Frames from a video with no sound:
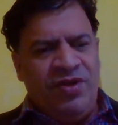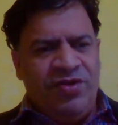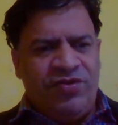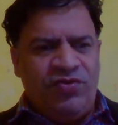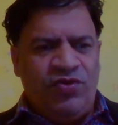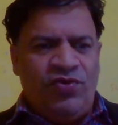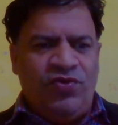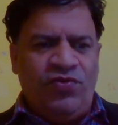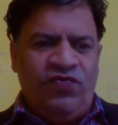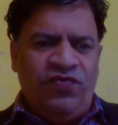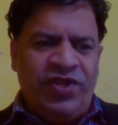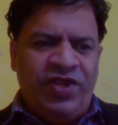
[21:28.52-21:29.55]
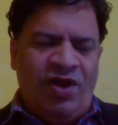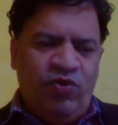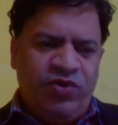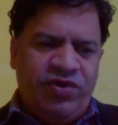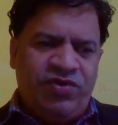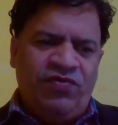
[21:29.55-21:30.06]
So
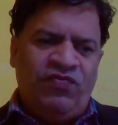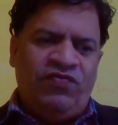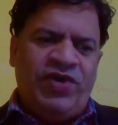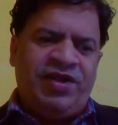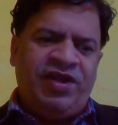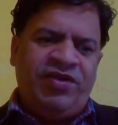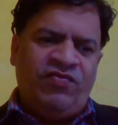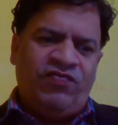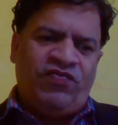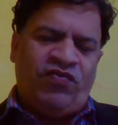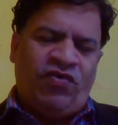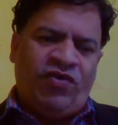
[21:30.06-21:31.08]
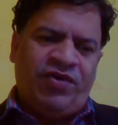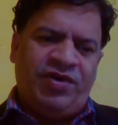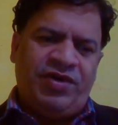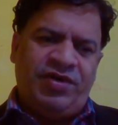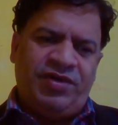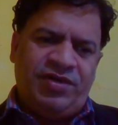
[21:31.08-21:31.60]
without waiting for
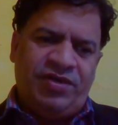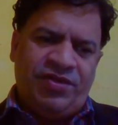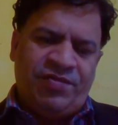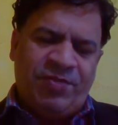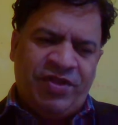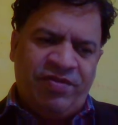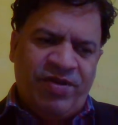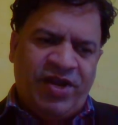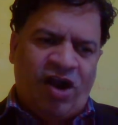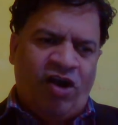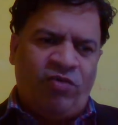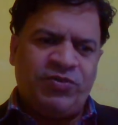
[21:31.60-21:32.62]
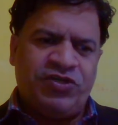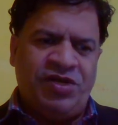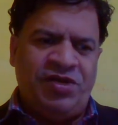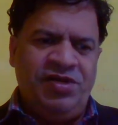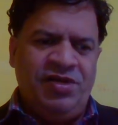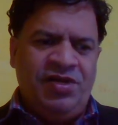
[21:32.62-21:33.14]
specific
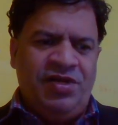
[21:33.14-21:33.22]
adoption,